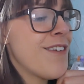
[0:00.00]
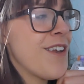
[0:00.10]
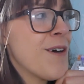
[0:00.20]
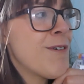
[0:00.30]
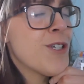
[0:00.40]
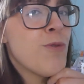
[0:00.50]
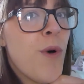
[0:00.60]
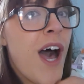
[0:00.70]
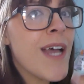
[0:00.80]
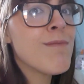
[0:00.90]
to do, which is
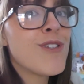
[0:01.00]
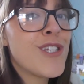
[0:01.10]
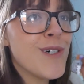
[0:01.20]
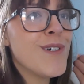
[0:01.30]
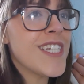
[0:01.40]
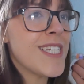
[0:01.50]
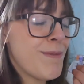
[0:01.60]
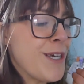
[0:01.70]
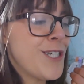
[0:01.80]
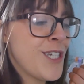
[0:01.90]
why I'm so
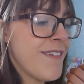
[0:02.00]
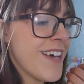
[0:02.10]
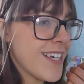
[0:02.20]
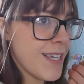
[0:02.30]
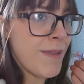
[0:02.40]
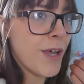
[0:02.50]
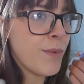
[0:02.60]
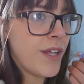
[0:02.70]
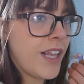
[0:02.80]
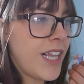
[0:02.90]
suspicious of it, because I'm
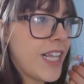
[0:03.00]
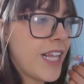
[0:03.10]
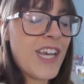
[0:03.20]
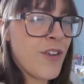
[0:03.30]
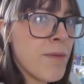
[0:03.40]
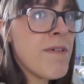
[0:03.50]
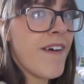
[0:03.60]
like, well, it took me